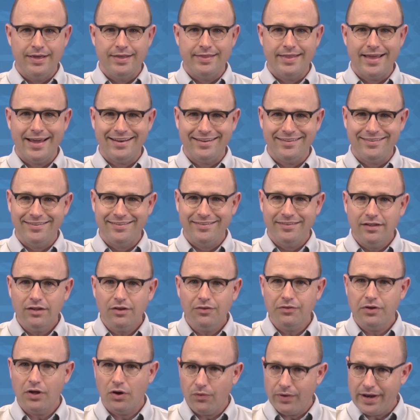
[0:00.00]
that is still
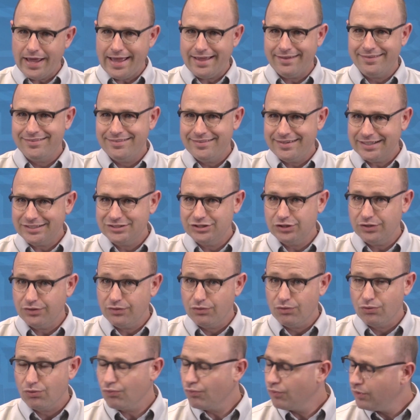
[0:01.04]
known as
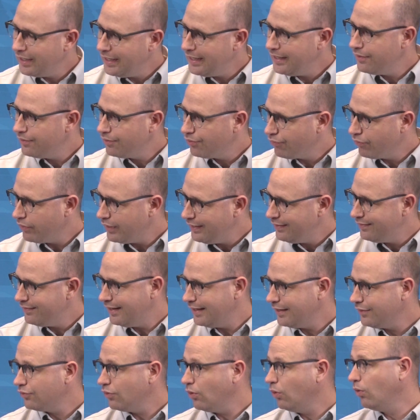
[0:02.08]
Section
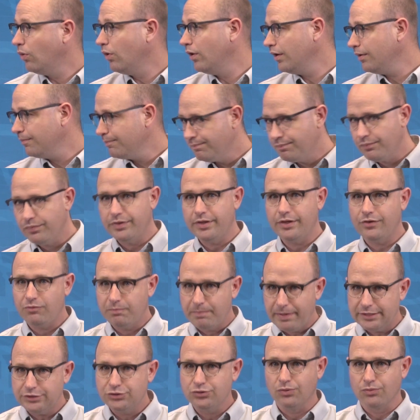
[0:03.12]
336, or the
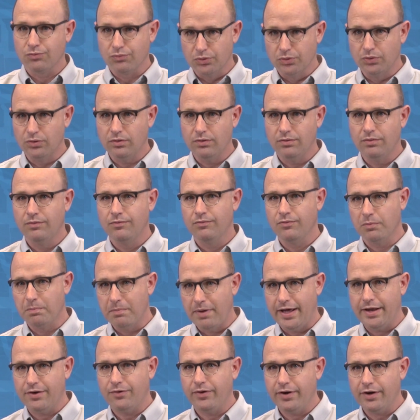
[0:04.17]
Special Rule for
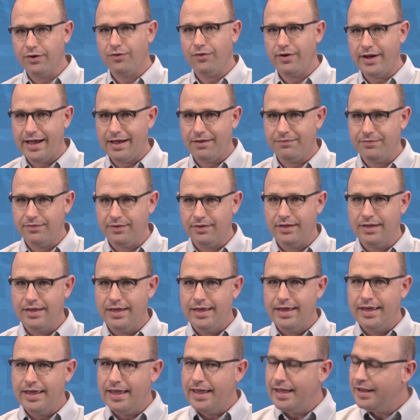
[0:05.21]
Model Aircraft.
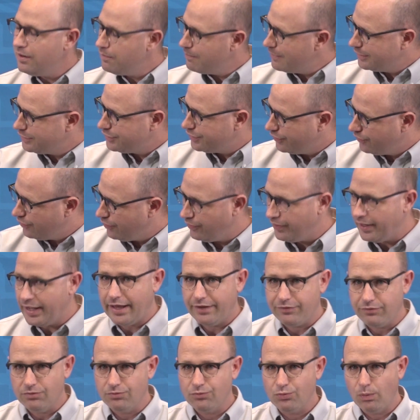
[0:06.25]
And you mentioned
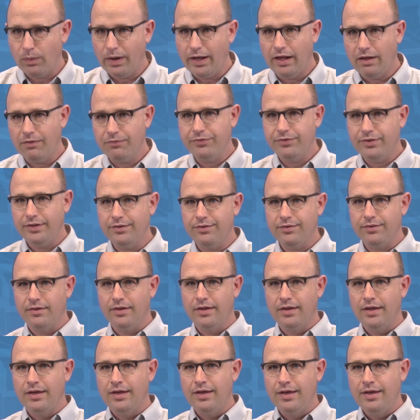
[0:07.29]
2012. Since
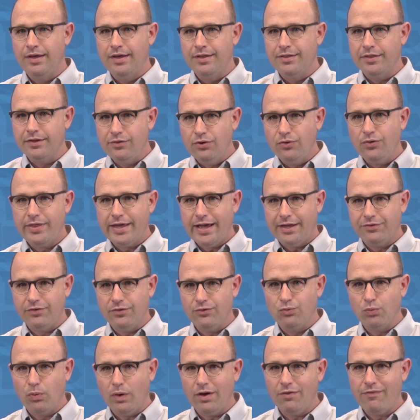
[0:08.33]
the
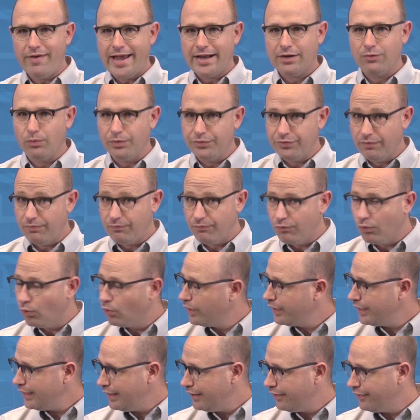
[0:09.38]
2012 Act was a
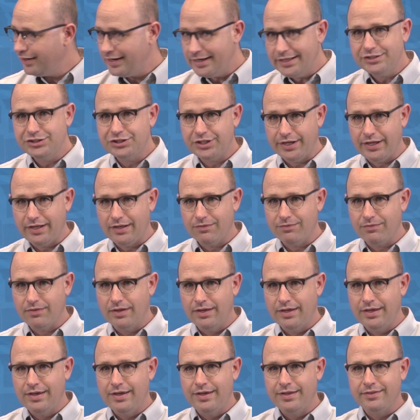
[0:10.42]
four-year initiative,
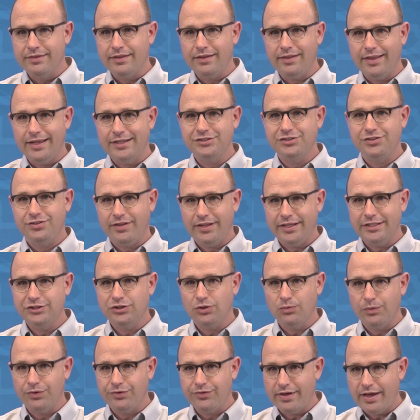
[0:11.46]
the
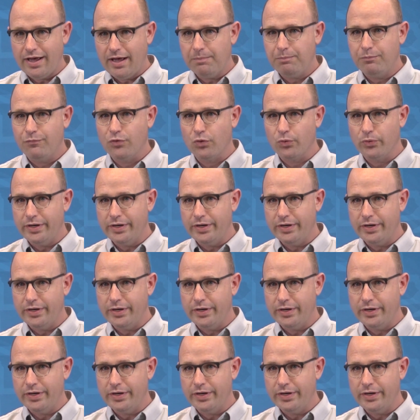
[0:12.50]
legislation was up for